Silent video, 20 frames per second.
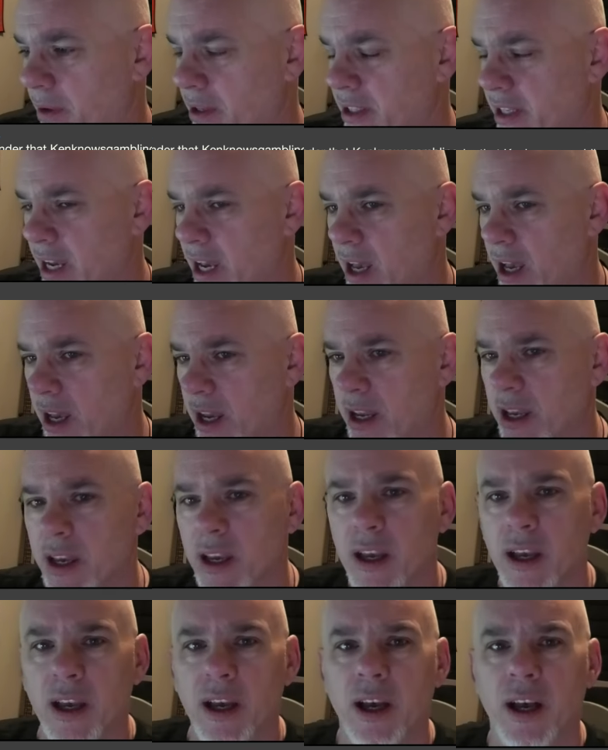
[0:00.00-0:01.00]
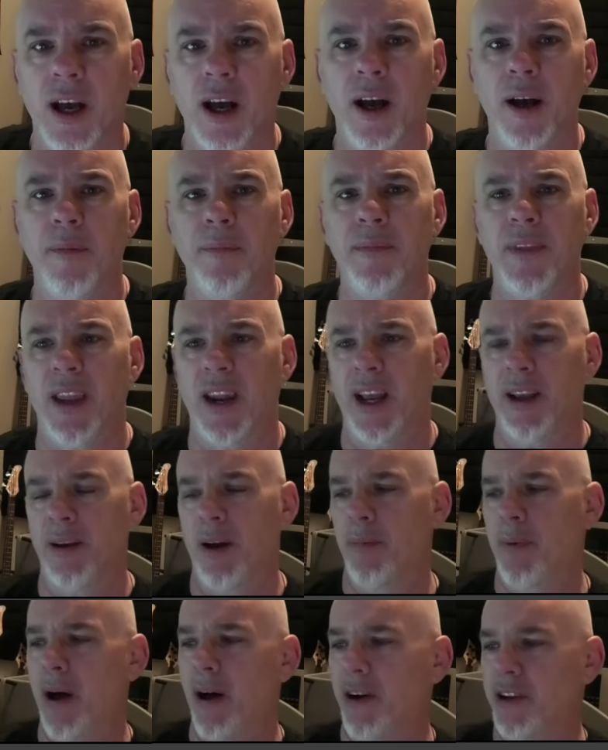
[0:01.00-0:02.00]
I'm going to say hi. And I
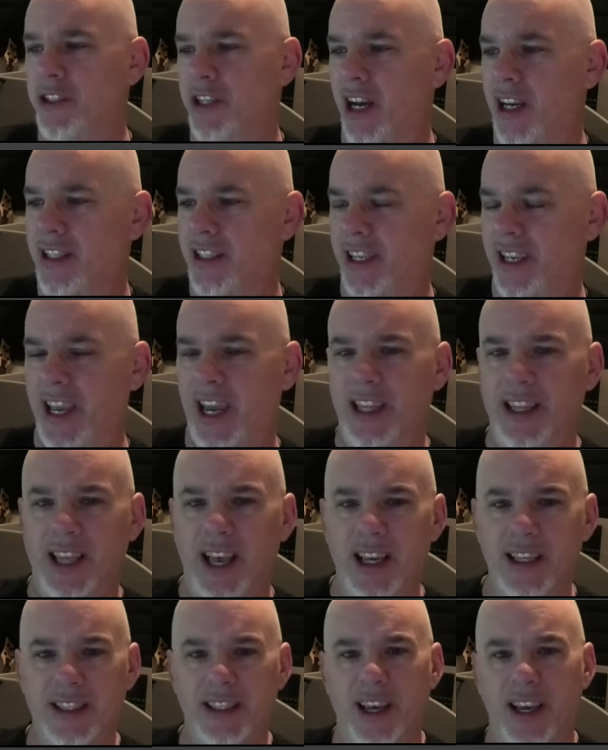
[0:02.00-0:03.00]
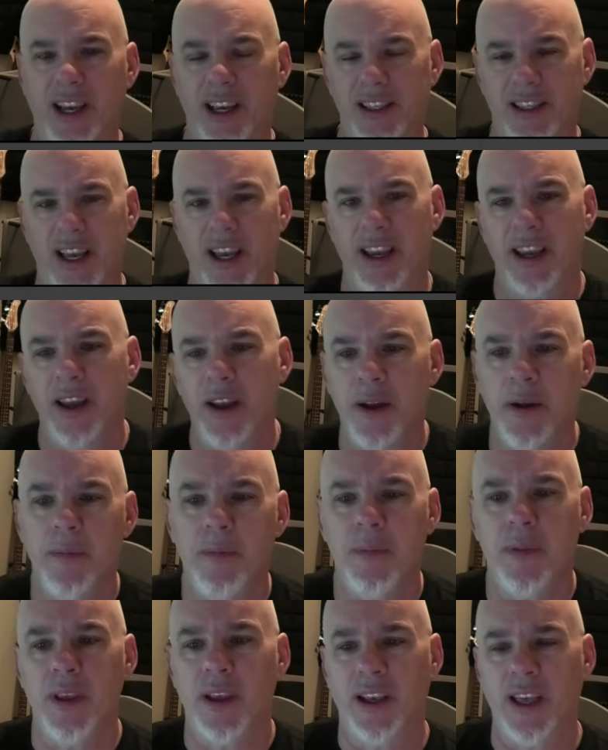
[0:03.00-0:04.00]
apologized to Ken last night because
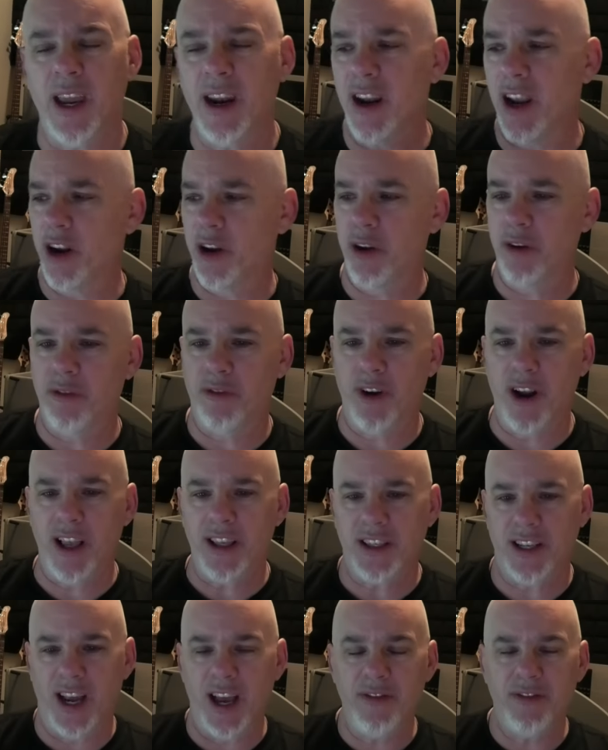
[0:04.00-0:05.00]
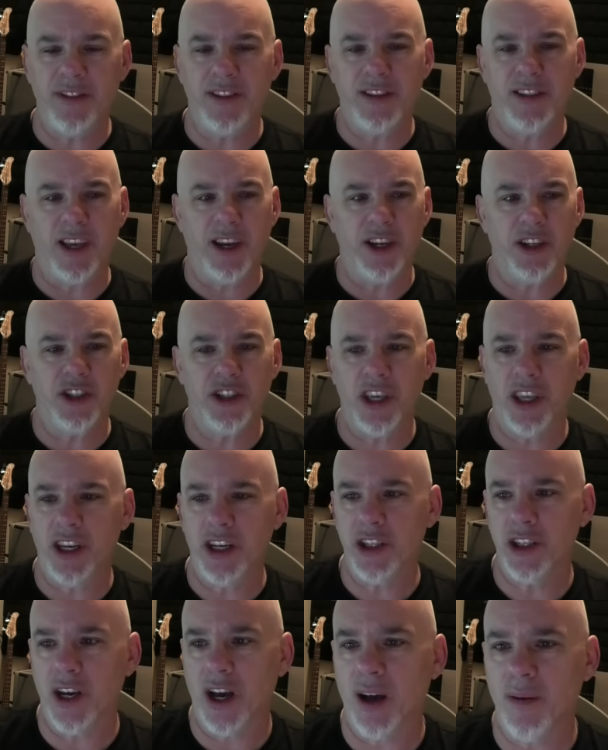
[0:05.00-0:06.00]
Ken and I are good friends, and I've done a
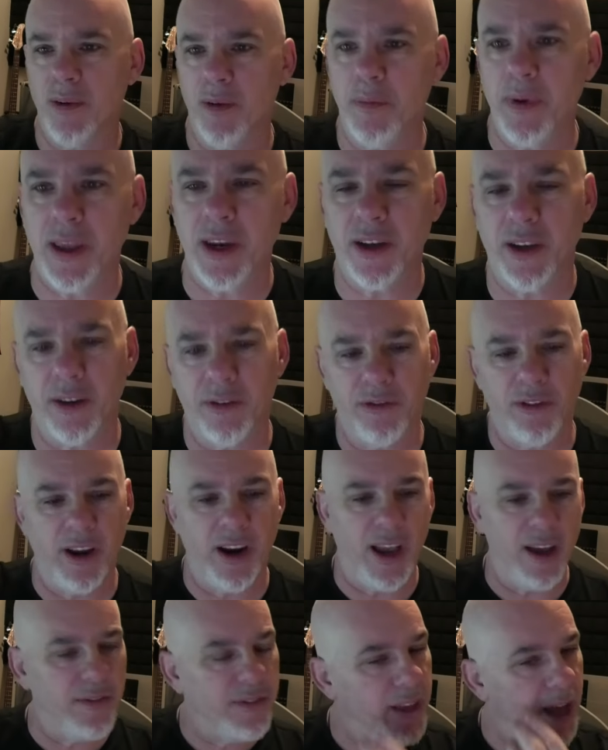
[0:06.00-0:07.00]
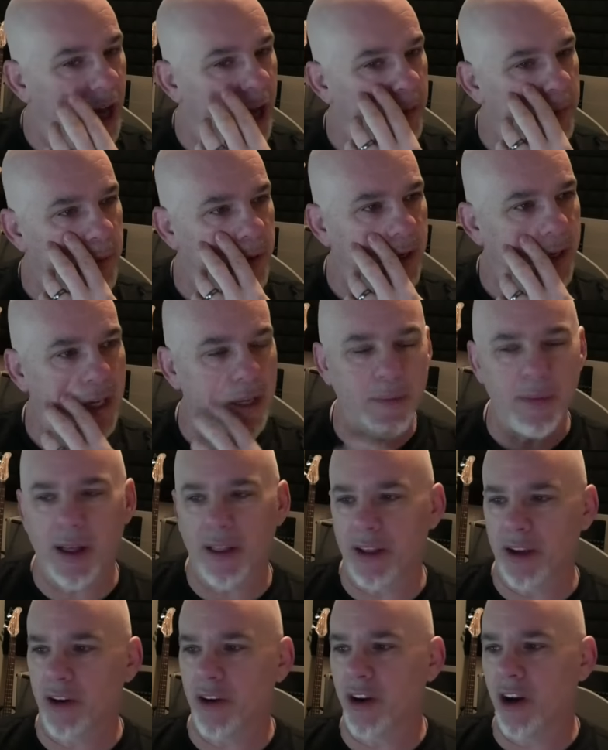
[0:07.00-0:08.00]
shitty job of being a good friend. I have not been
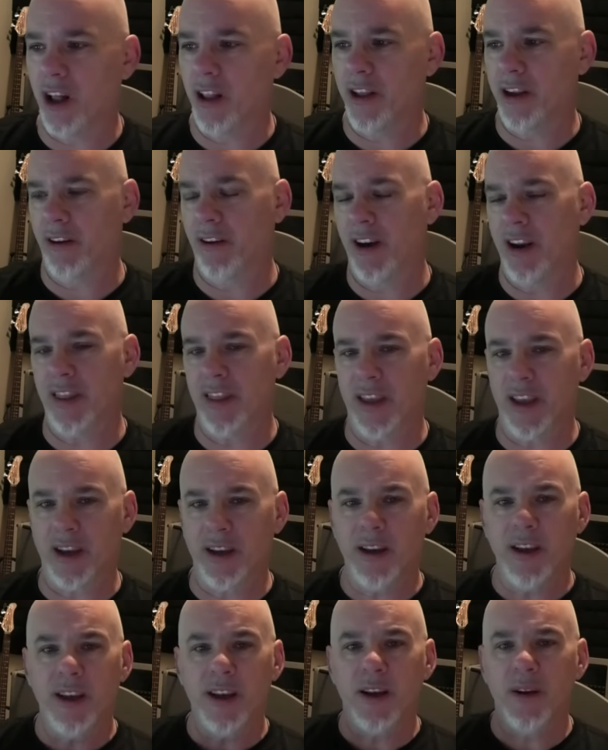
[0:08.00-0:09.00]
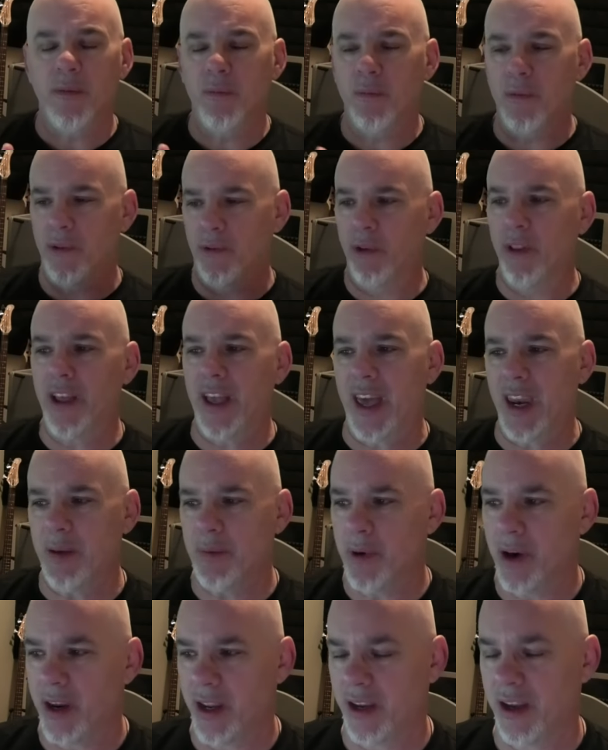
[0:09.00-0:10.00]
emailing or calling or anything with really
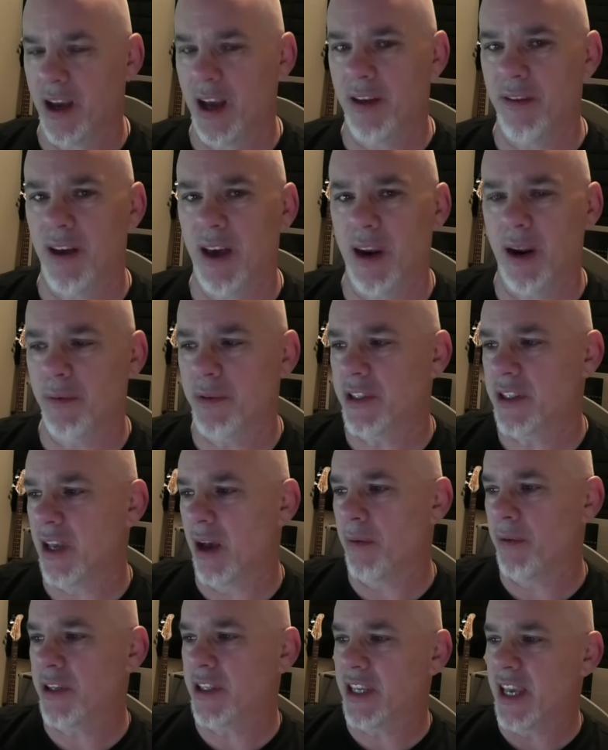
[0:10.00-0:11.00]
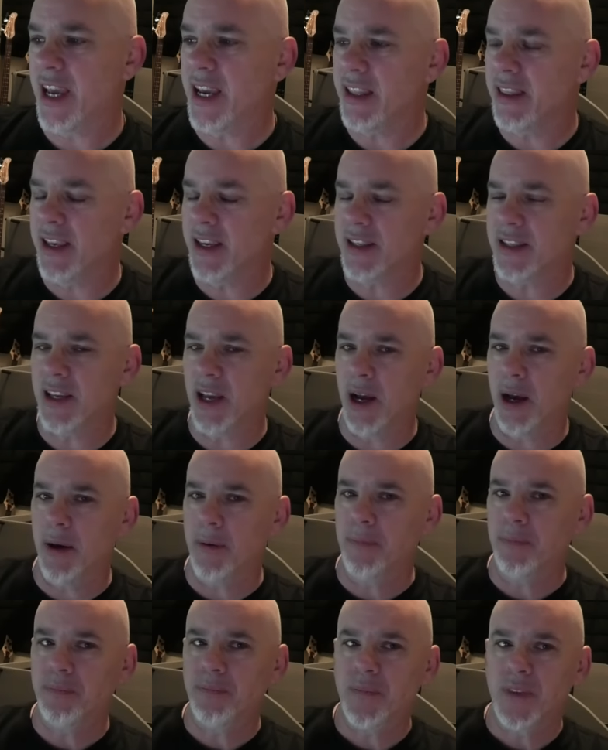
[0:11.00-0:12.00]
anybody. I was saying this
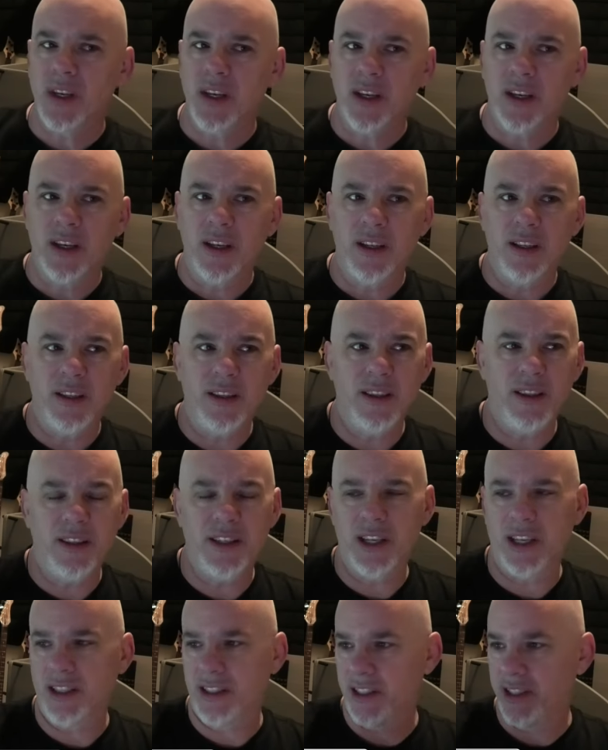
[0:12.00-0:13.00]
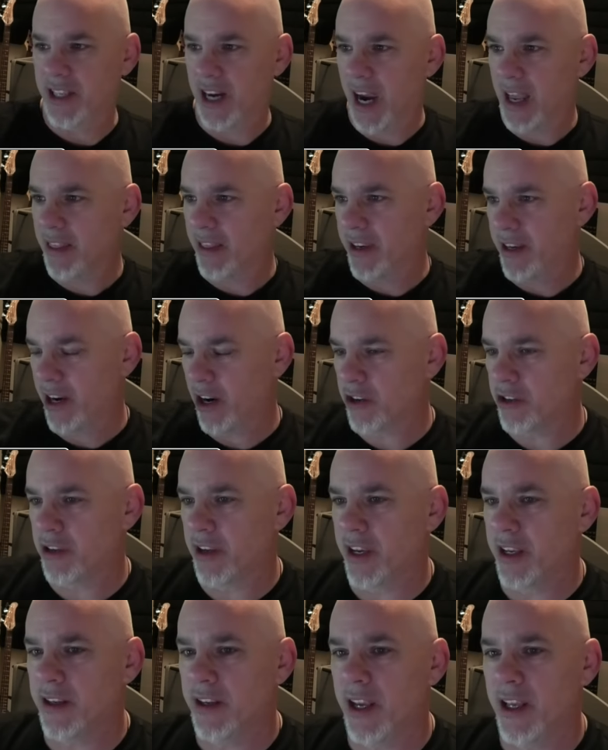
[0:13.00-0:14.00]
to Dylan
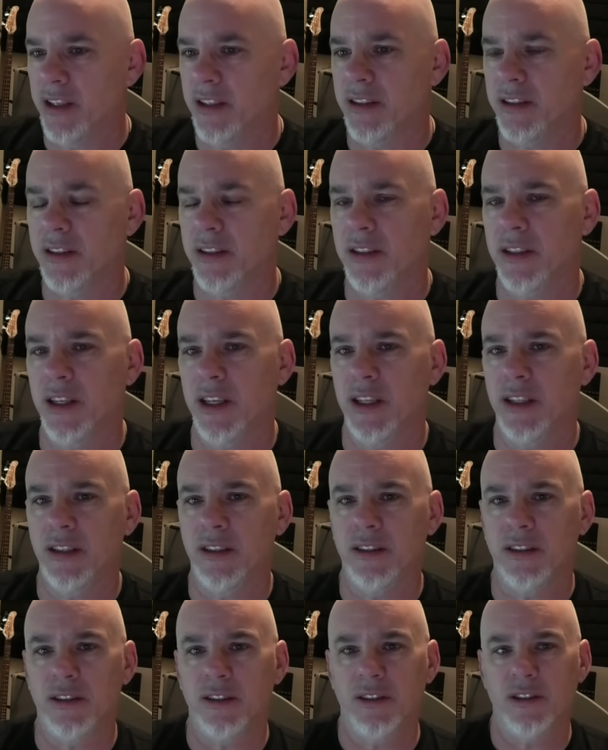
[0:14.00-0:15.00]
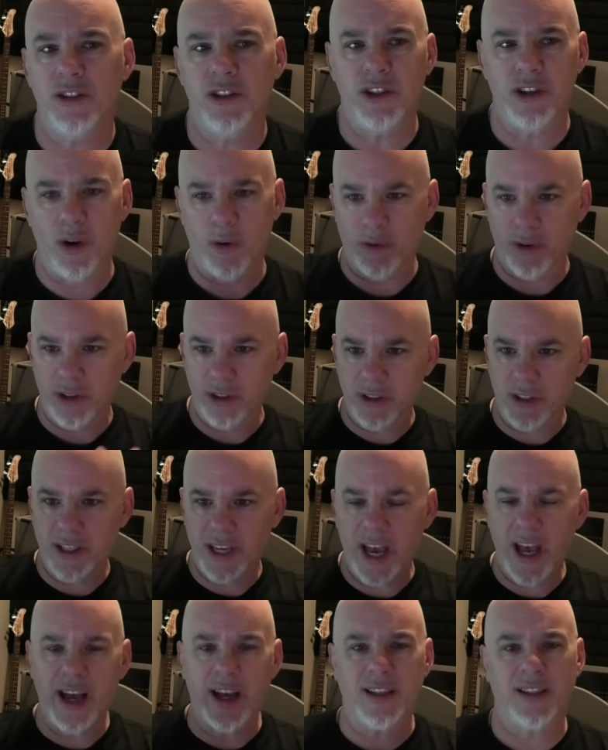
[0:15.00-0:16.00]
yesterday in over
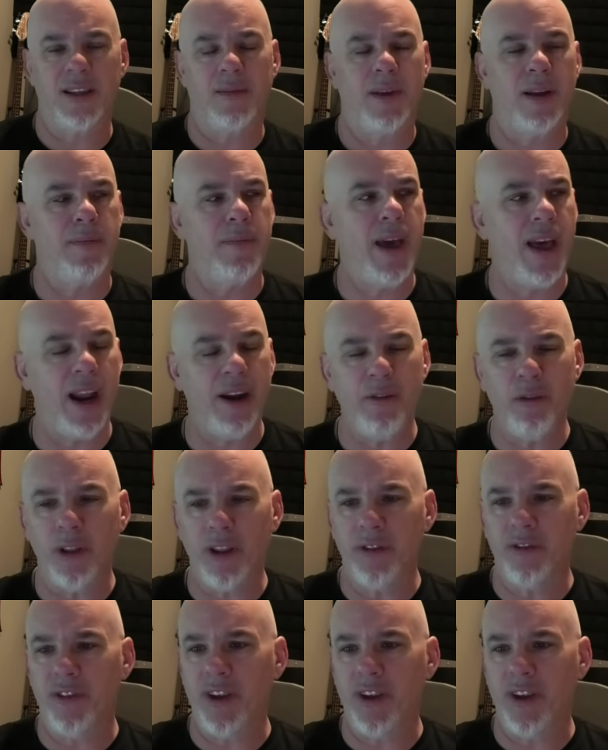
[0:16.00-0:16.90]
text. I'm like, man, I really.